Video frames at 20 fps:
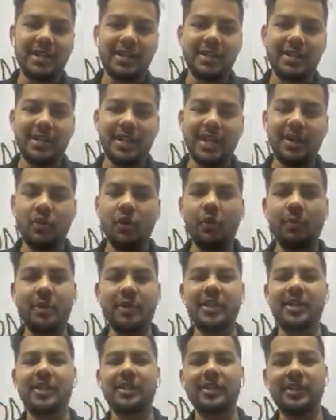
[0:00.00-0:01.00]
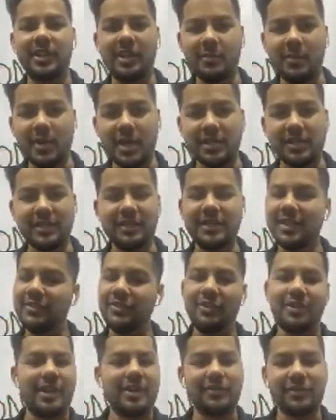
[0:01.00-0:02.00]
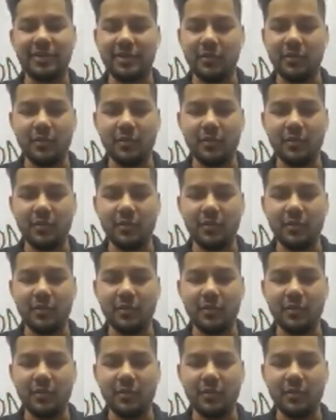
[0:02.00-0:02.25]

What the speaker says: contract and then open it in 3 months.